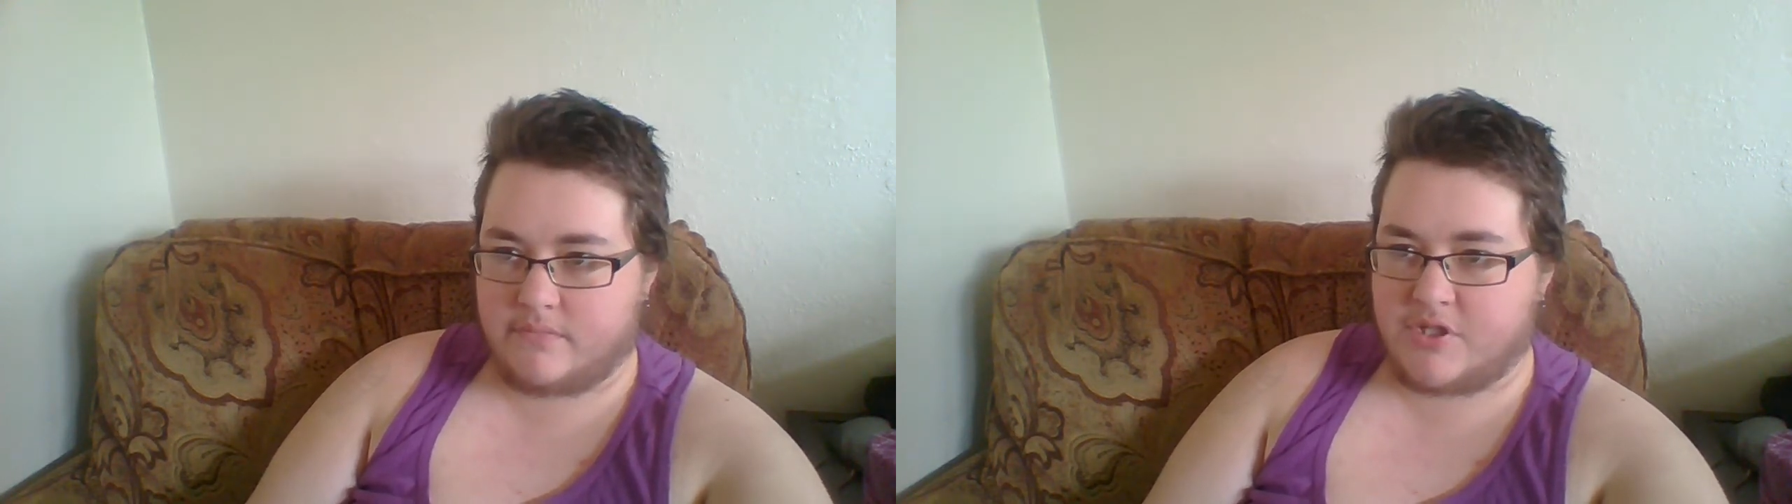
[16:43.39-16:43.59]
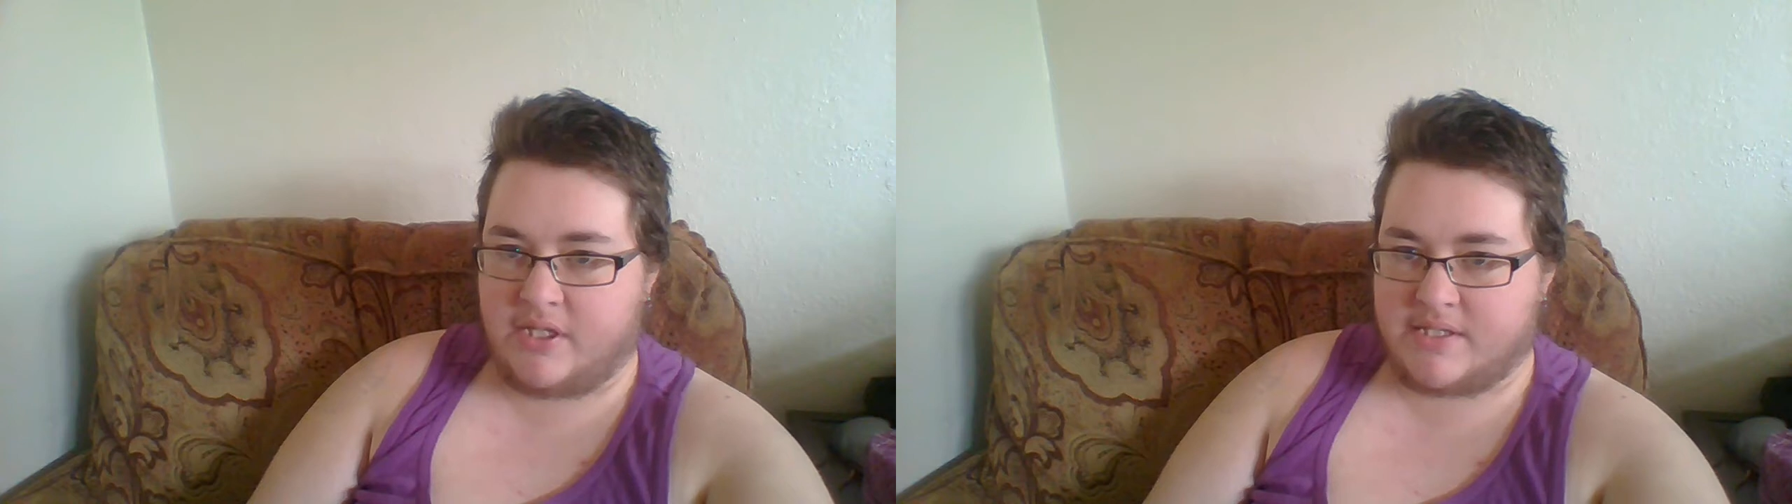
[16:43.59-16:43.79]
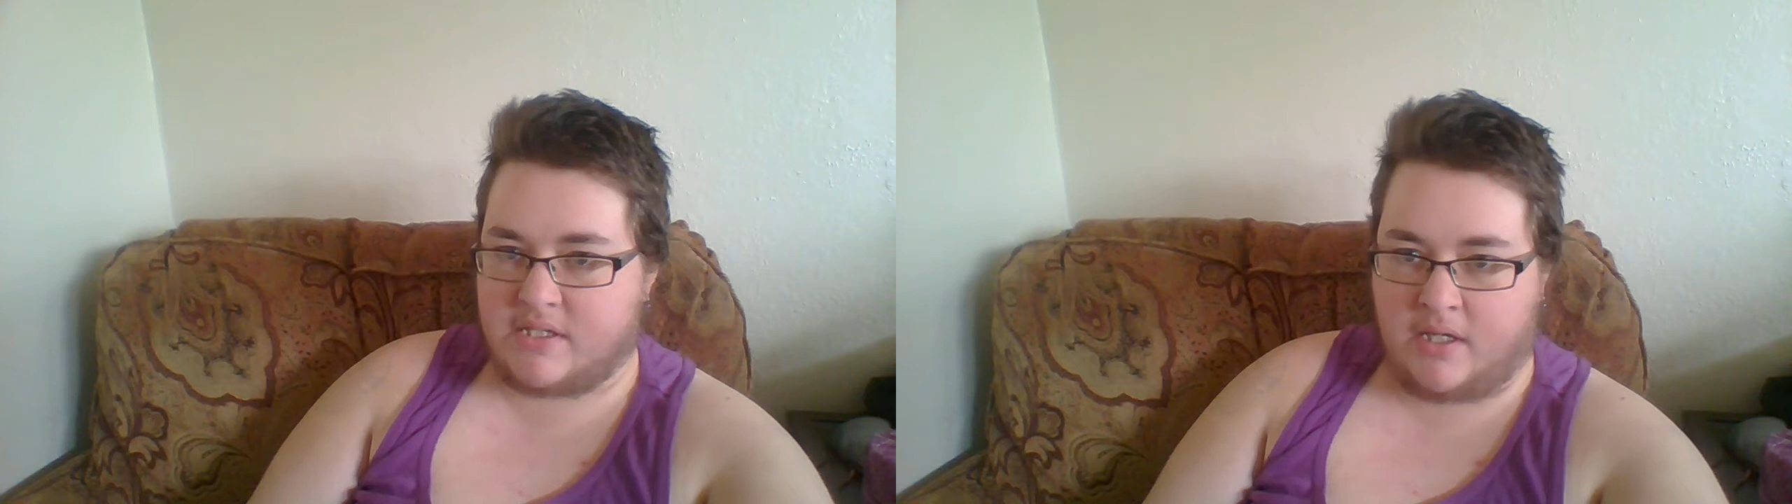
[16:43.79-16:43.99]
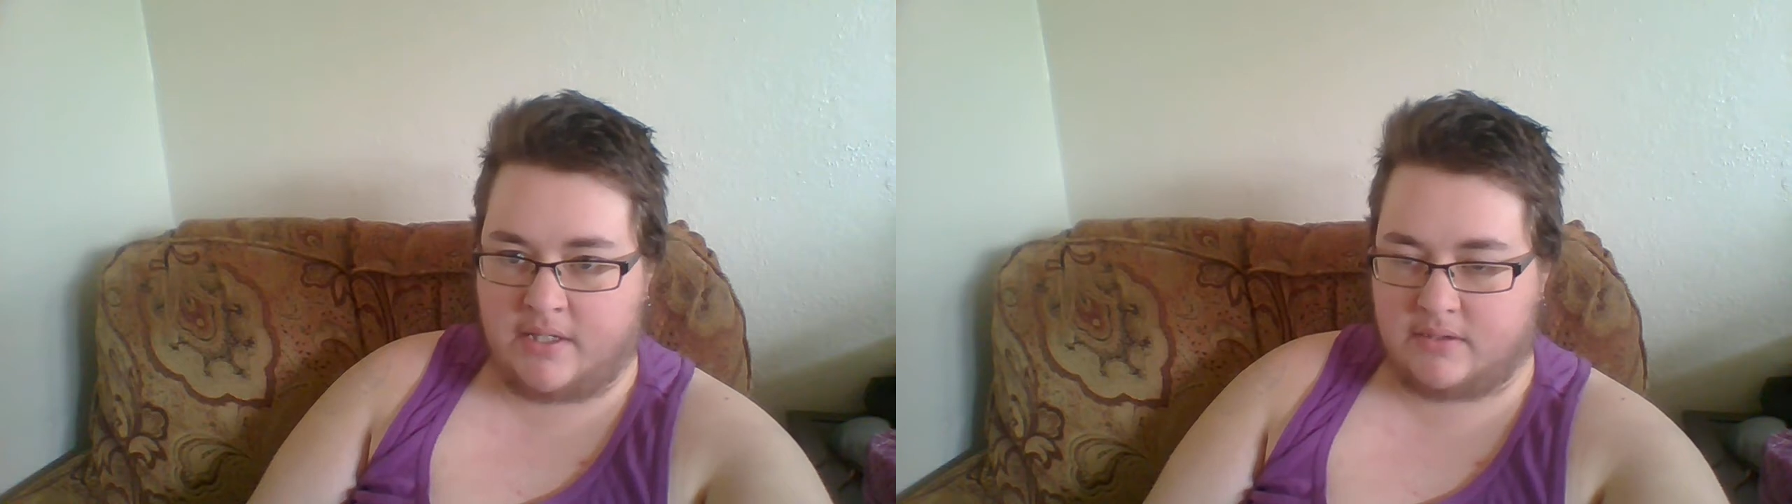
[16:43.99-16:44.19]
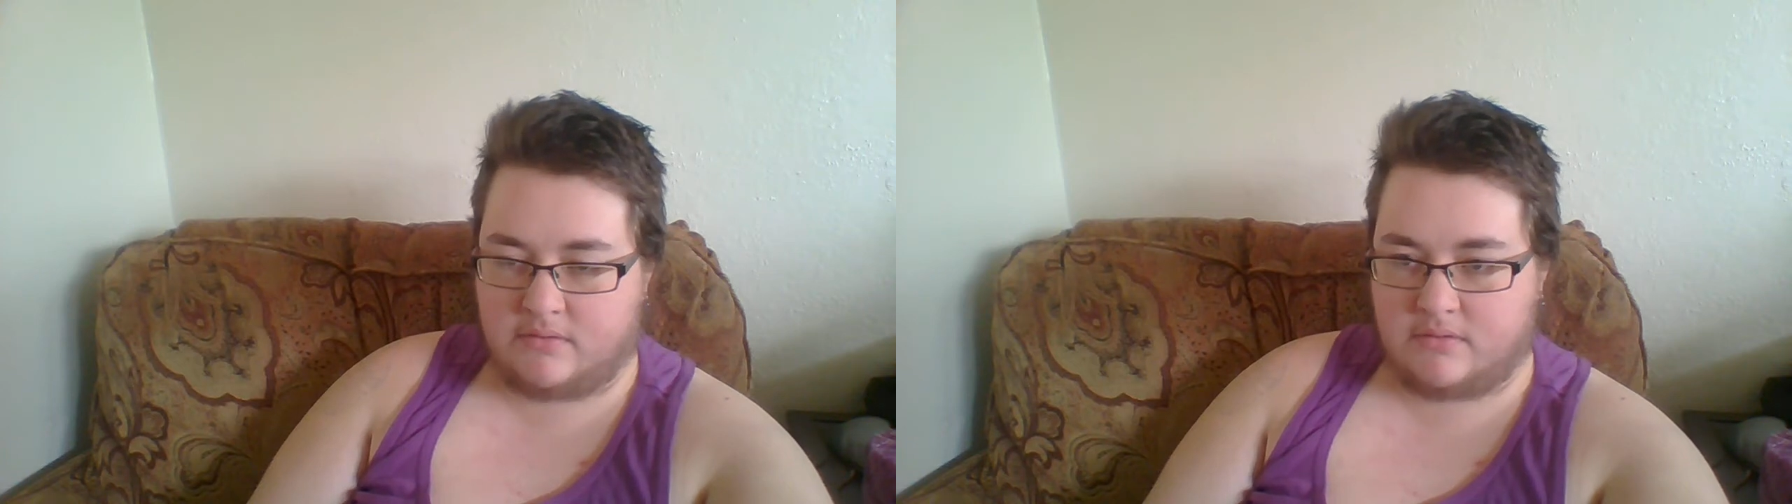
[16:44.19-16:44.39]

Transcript: so that's not